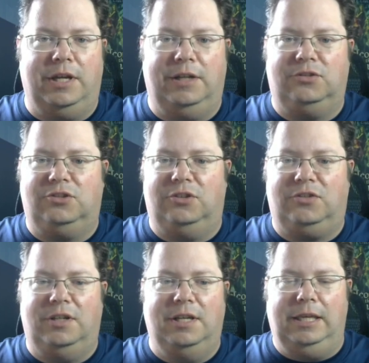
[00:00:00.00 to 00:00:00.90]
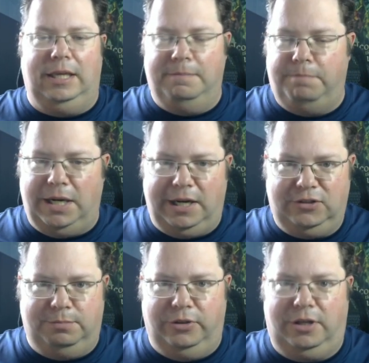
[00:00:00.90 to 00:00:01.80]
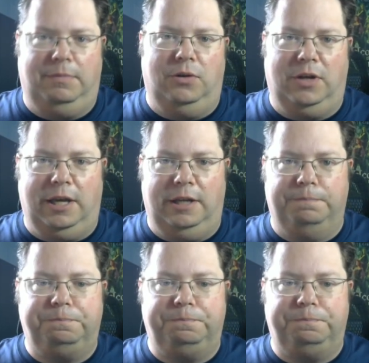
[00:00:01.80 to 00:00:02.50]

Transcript: that it's just impossible to communicate.